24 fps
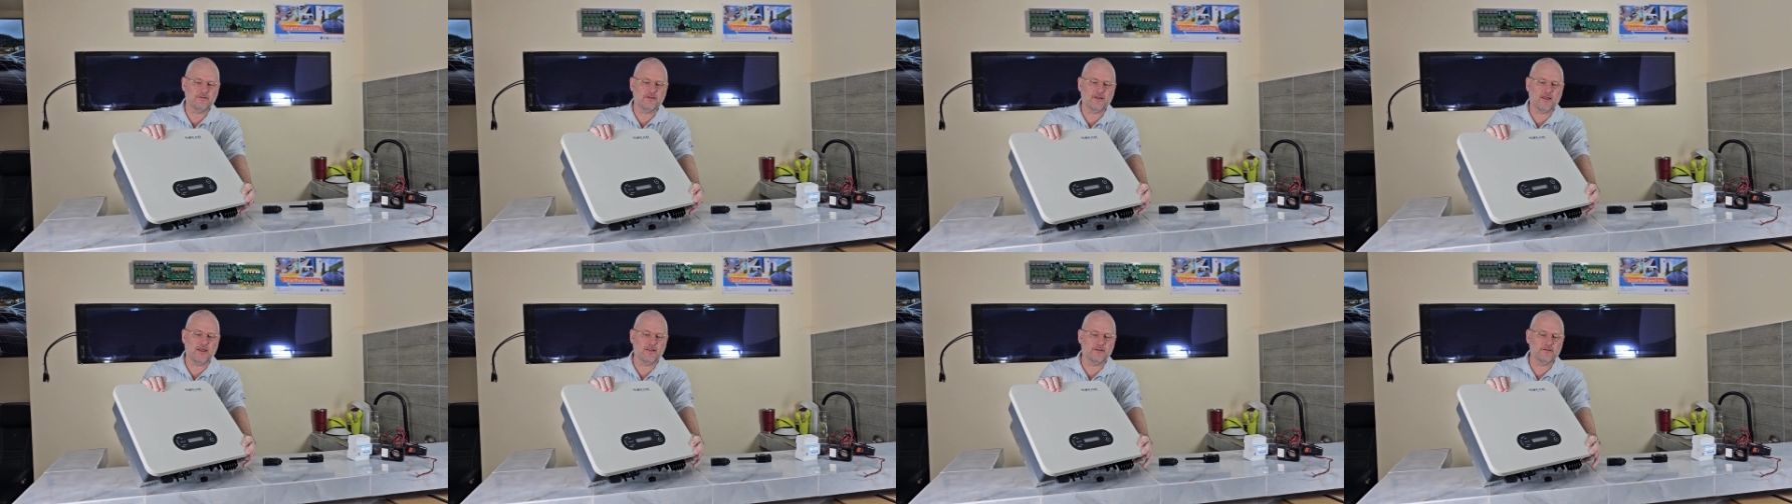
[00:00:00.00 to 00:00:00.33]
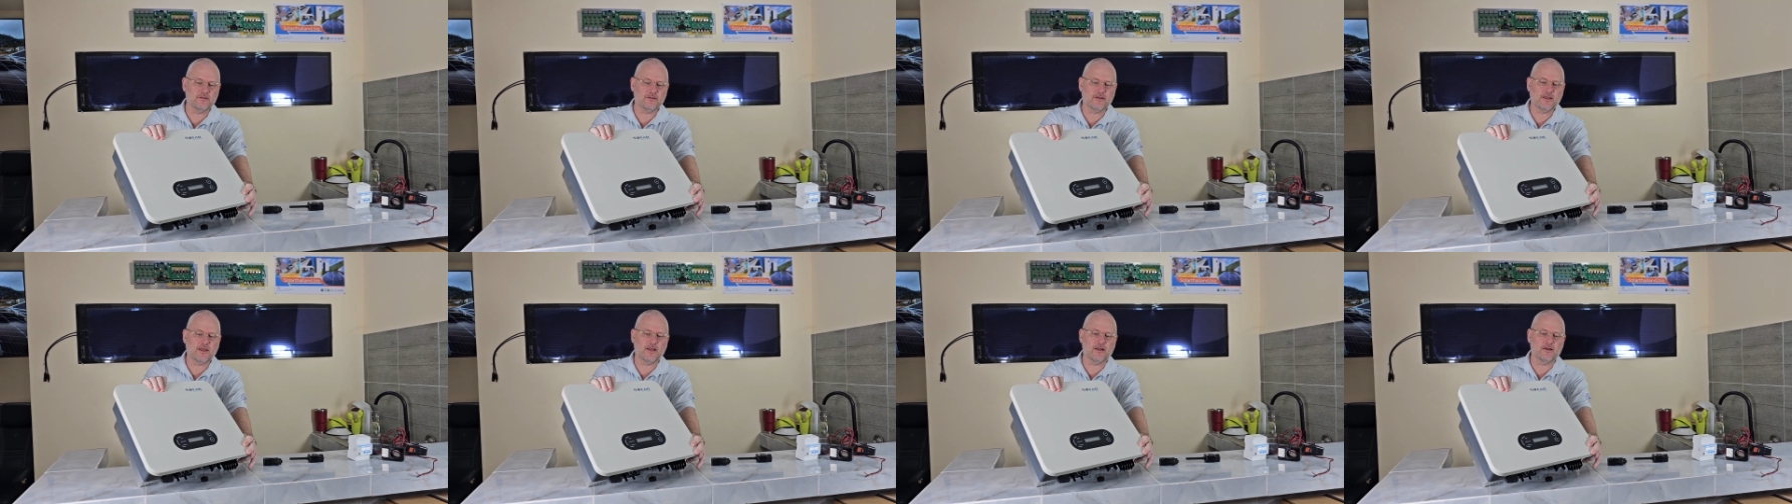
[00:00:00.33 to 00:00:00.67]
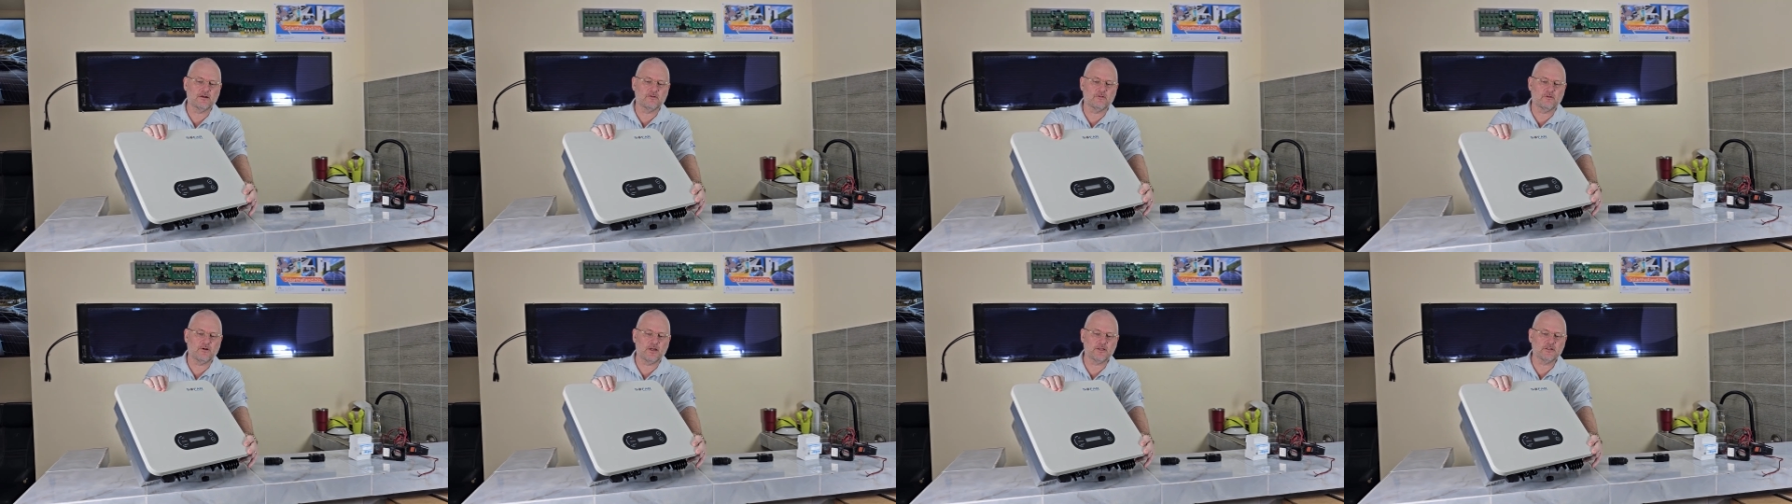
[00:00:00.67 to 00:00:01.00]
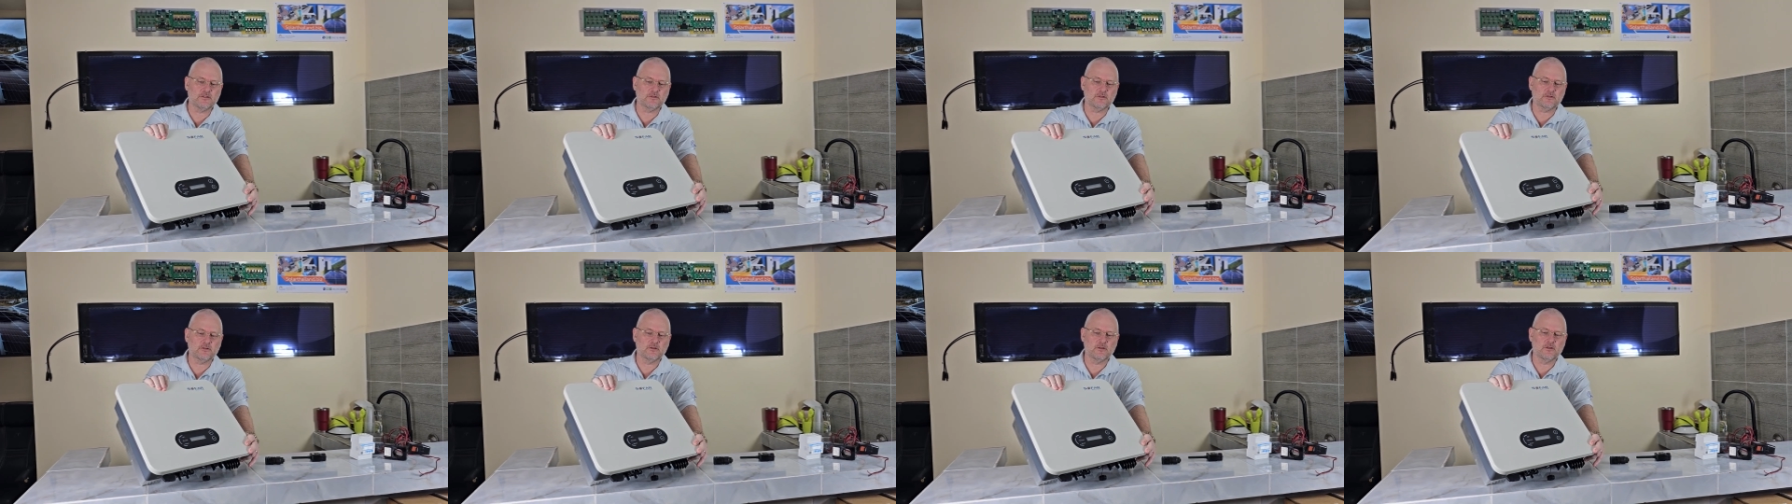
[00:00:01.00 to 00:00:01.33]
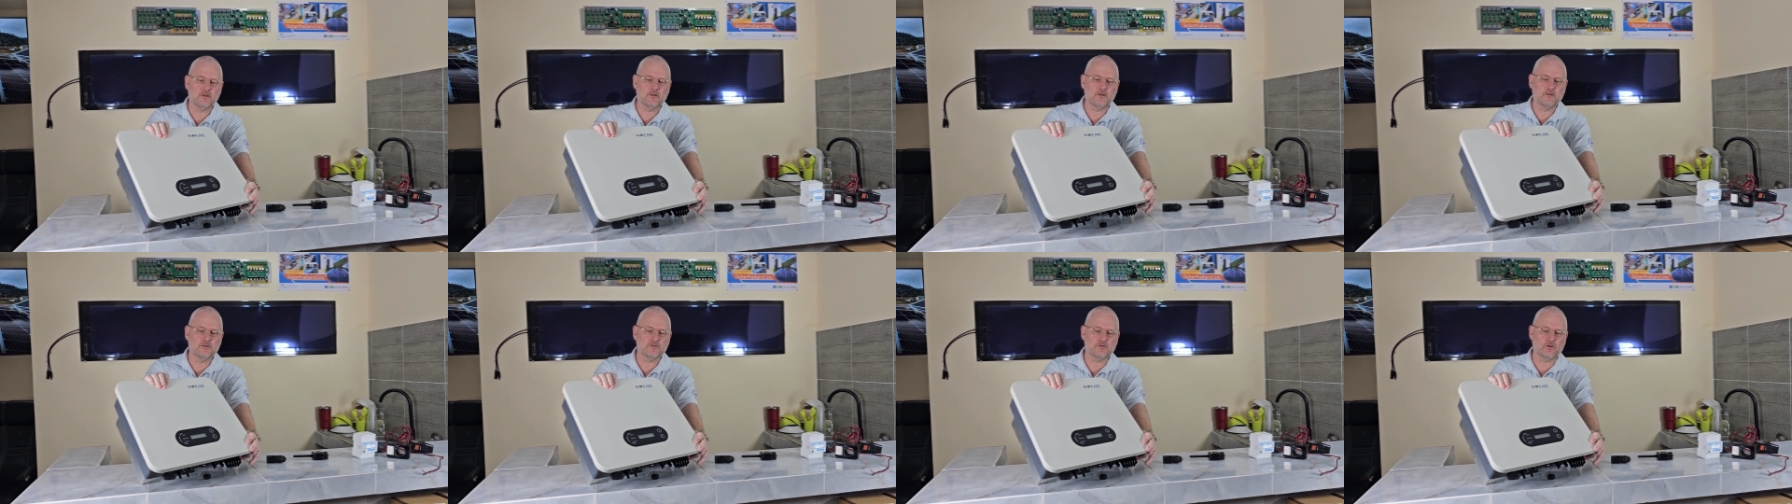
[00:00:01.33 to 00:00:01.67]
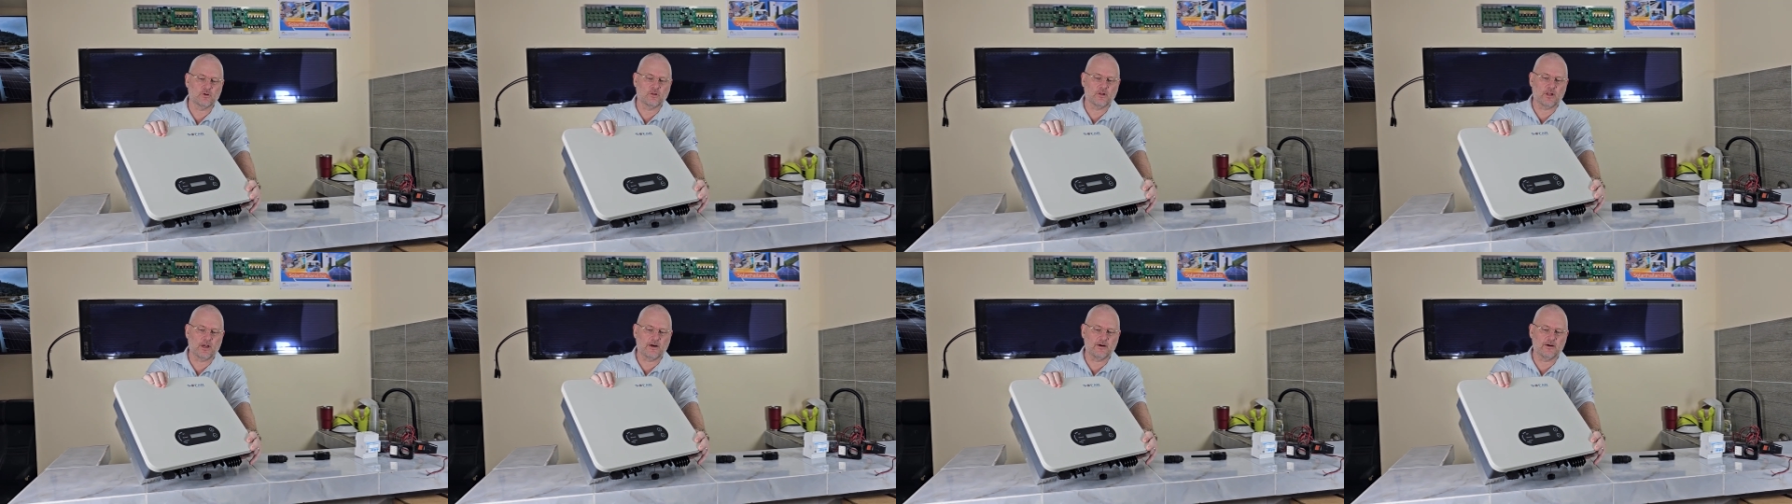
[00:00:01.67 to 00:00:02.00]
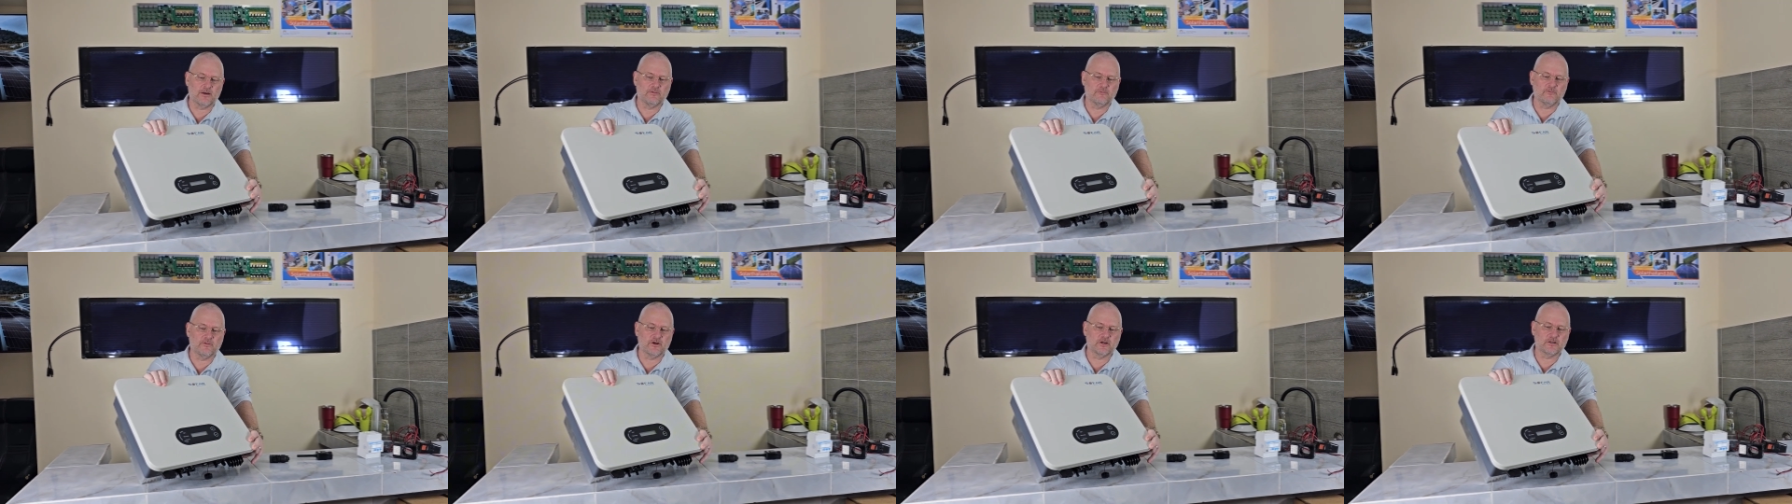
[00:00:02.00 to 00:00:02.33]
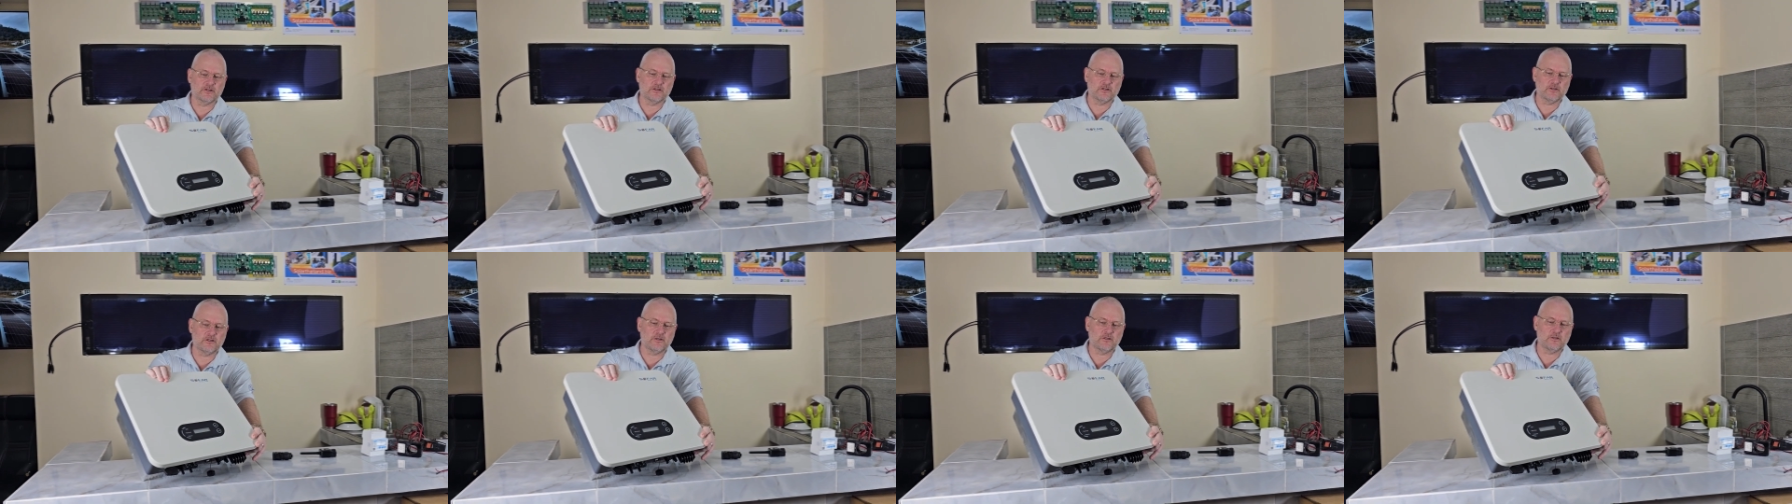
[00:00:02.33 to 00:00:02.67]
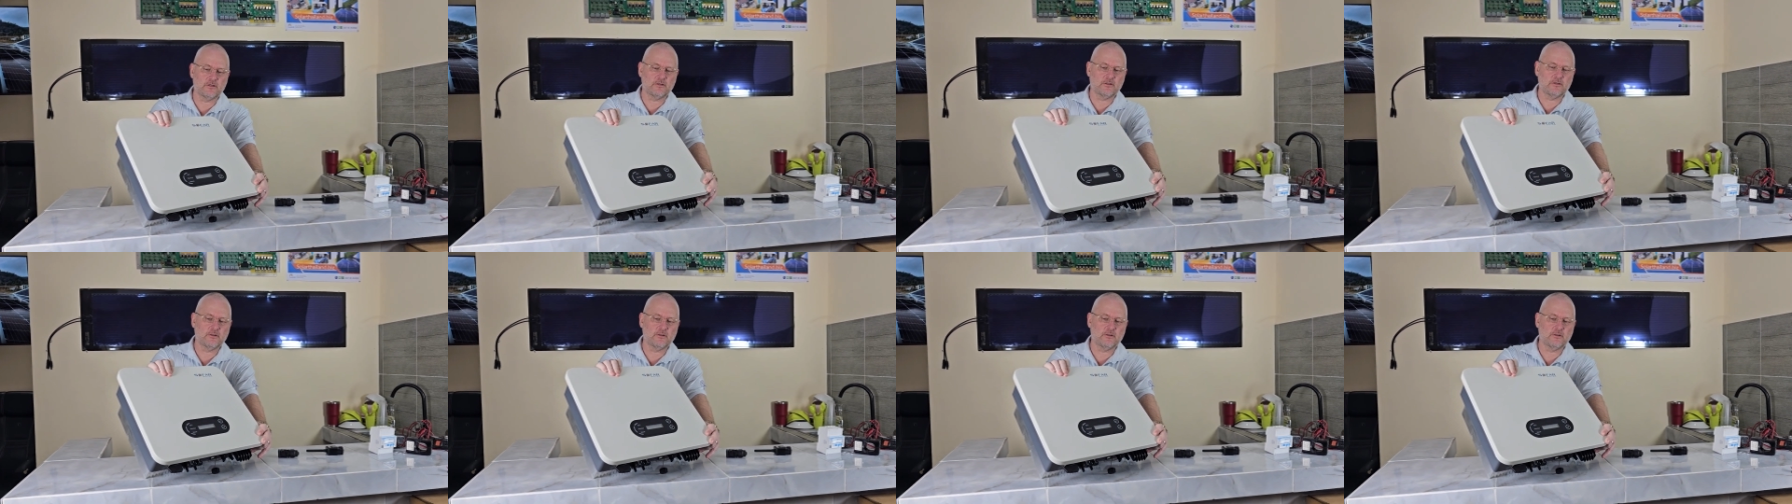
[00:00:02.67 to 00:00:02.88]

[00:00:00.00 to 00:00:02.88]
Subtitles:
10 kilowatt solar inverter.